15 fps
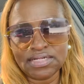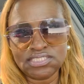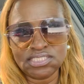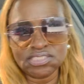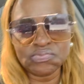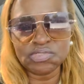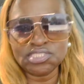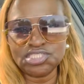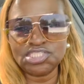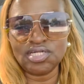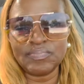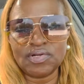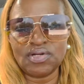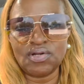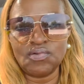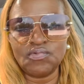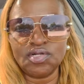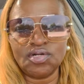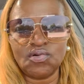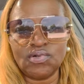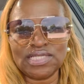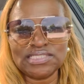I just wanted to jump on
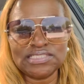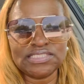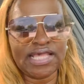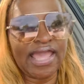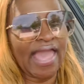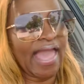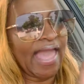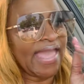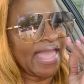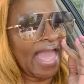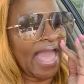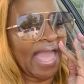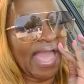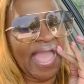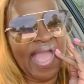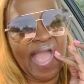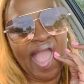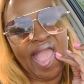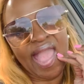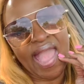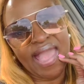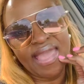real quick and say, hey, hey, hey,
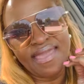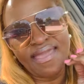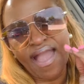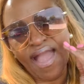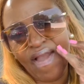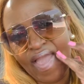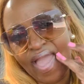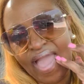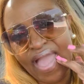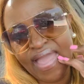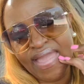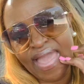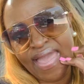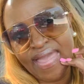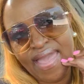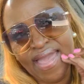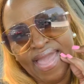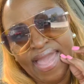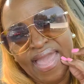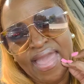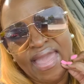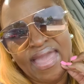hey, y'all. Hey, hey, hey,
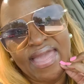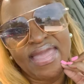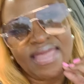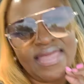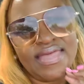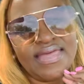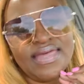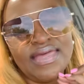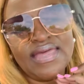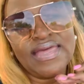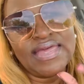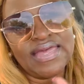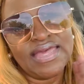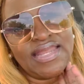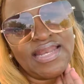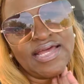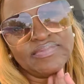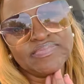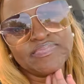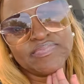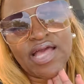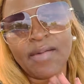hey. And
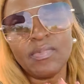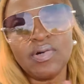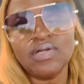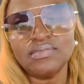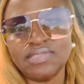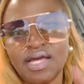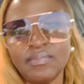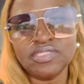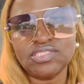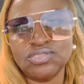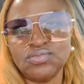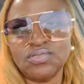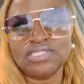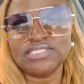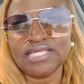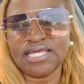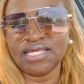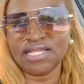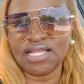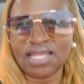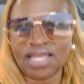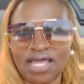I'm gonna do a day in
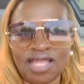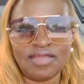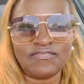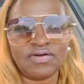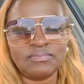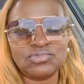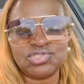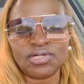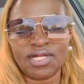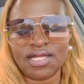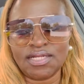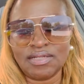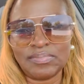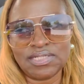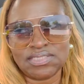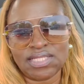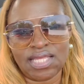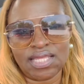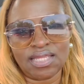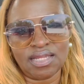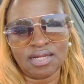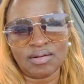a life. I'm trying to pick
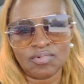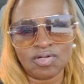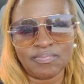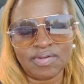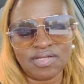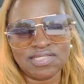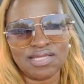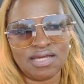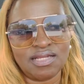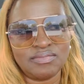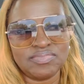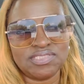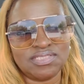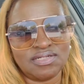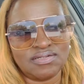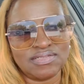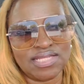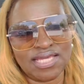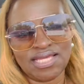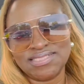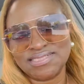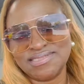that camera up, y'all. I'm so
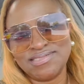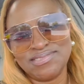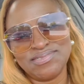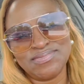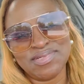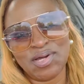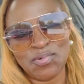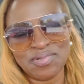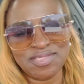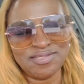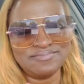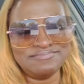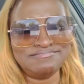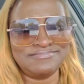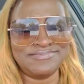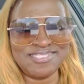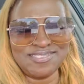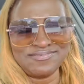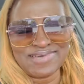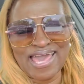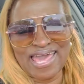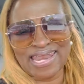lazy. You know, when you
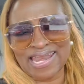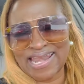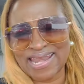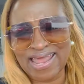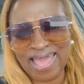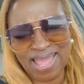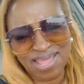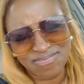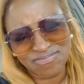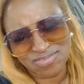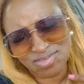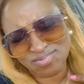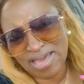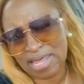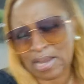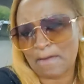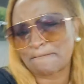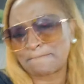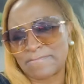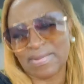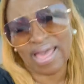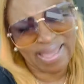got a life and you got a
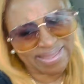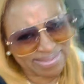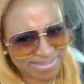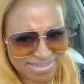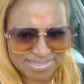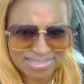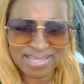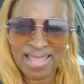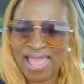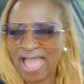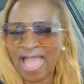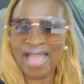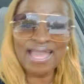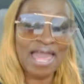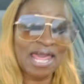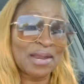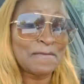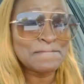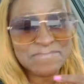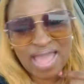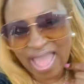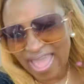man. I got a
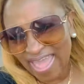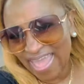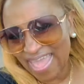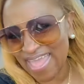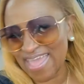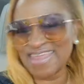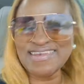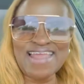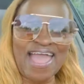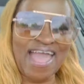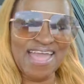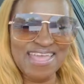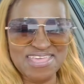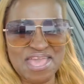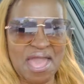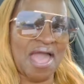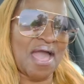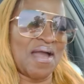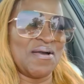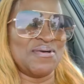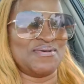man now, y'all.